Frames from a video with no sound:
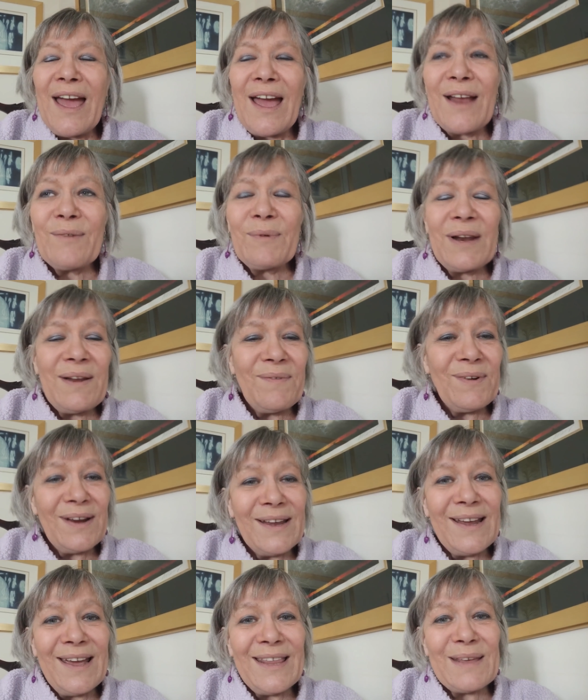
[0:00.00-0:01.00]
And whenever
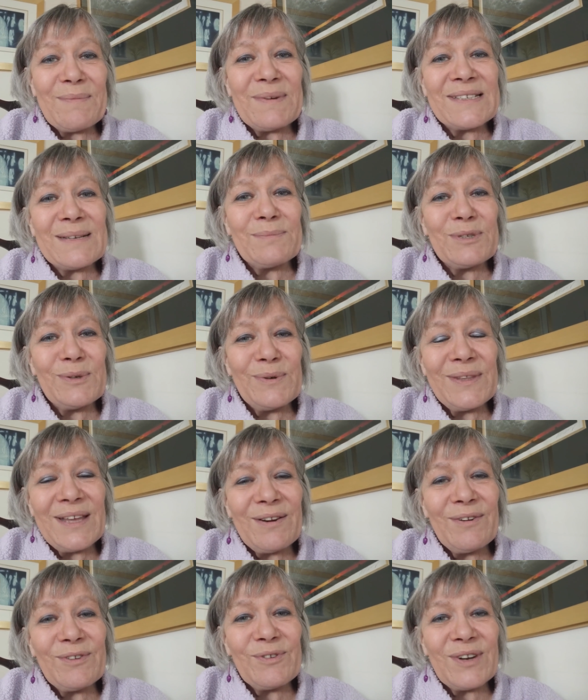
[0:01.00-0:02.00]
I get them, as I'm doing
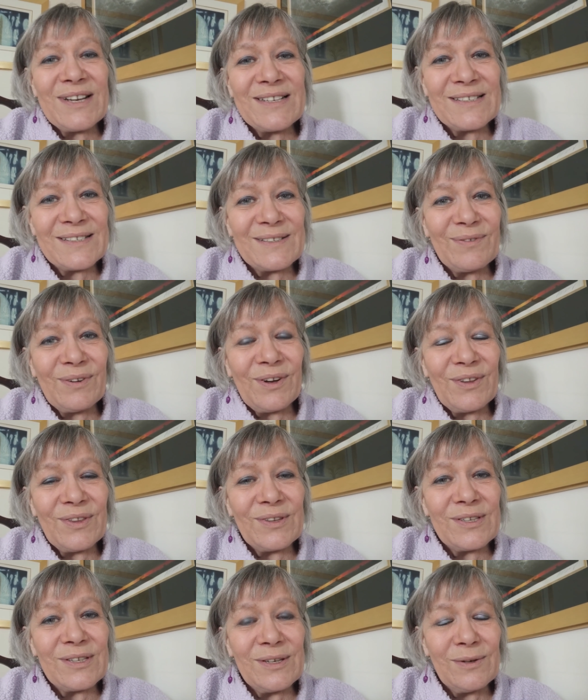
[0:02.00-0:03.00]
their addresses
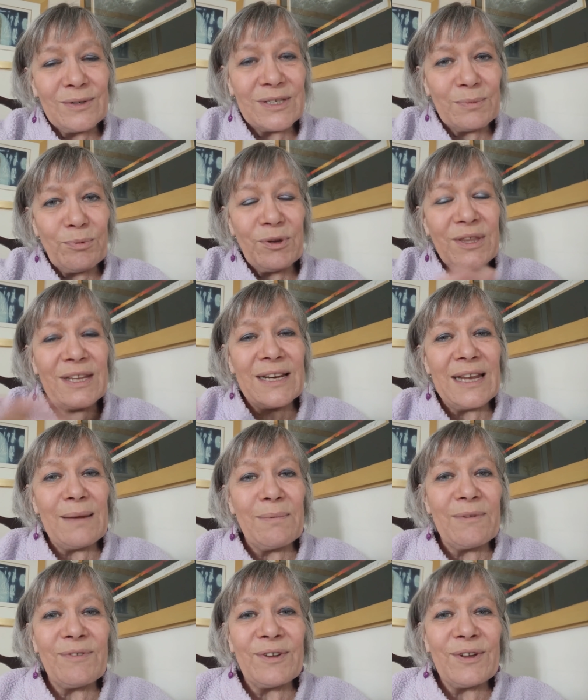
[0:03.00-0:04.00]
to print the
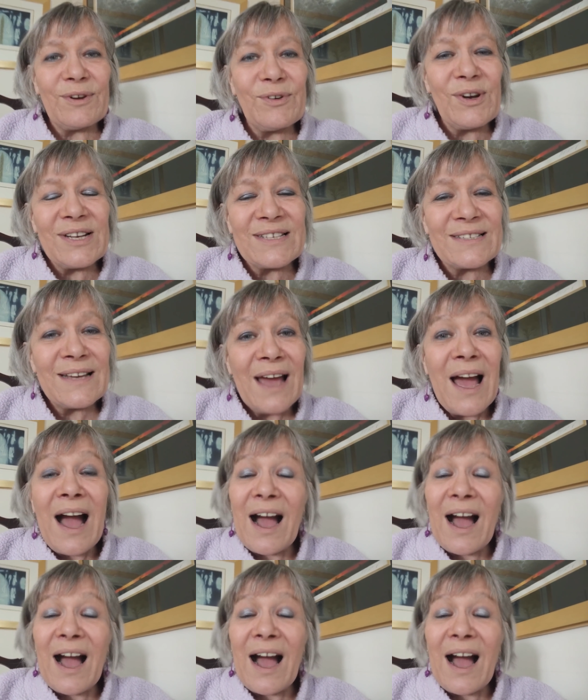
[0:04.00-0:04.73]
label for their addresses,